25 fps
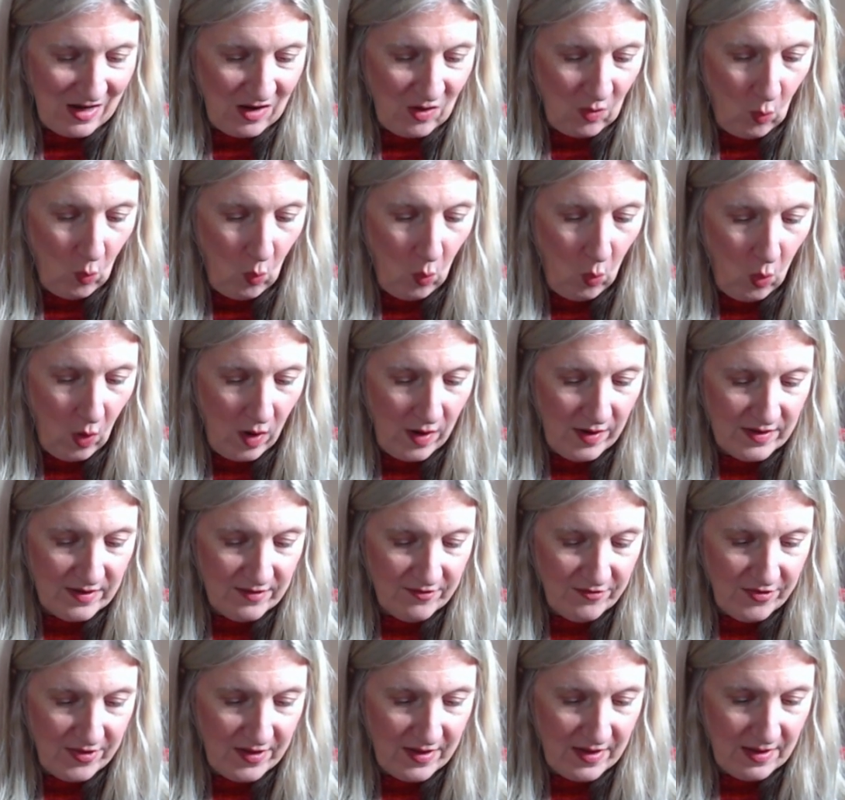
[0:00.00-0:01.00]
one
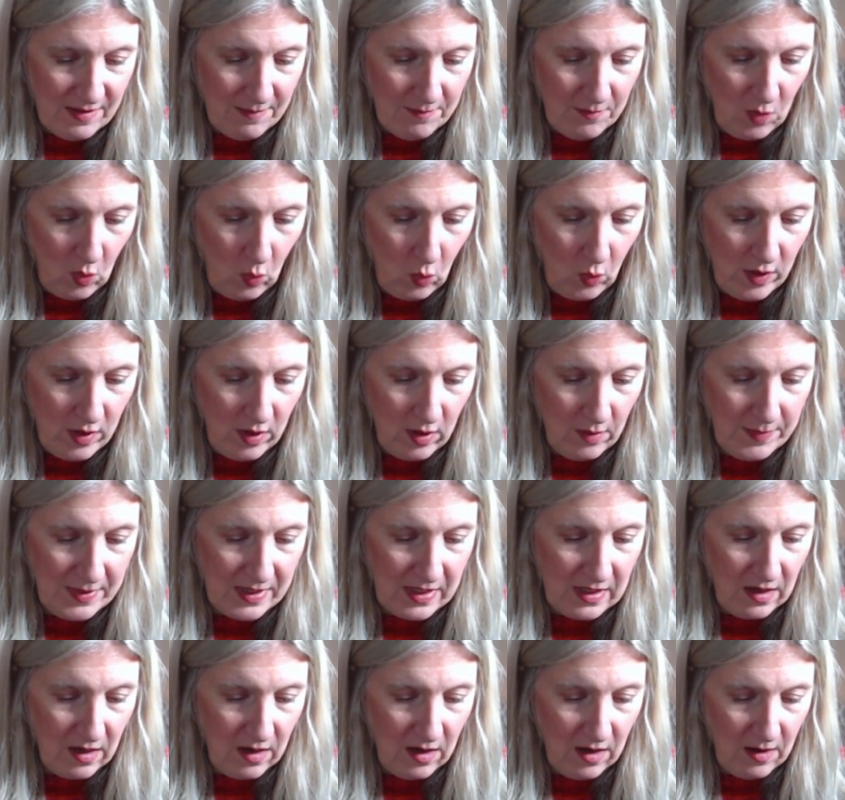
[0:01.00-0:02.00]
of them will
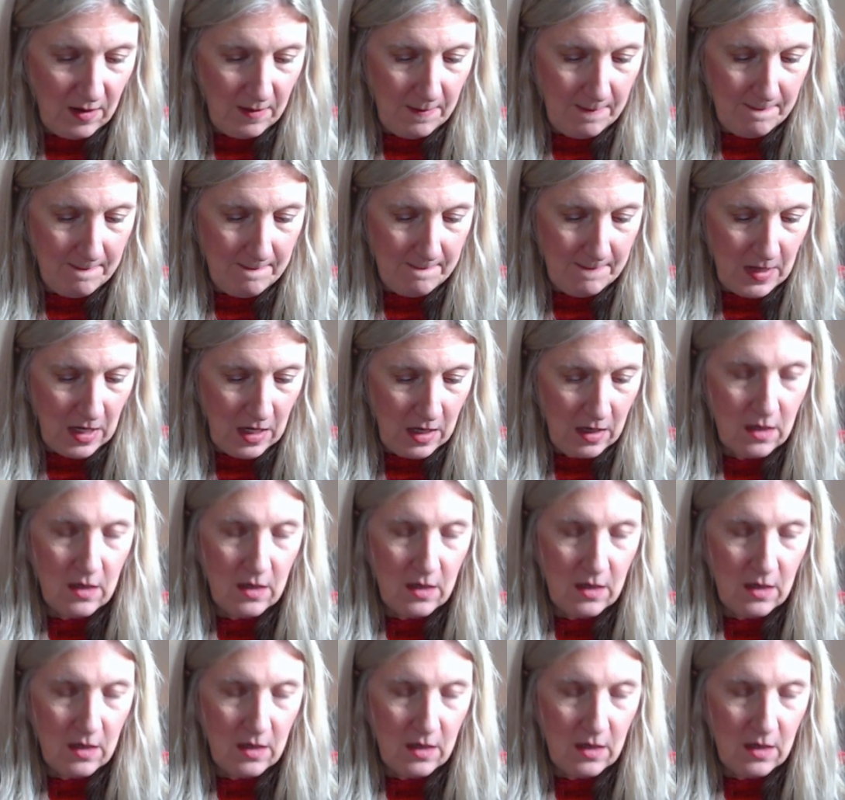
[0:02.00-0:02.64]
become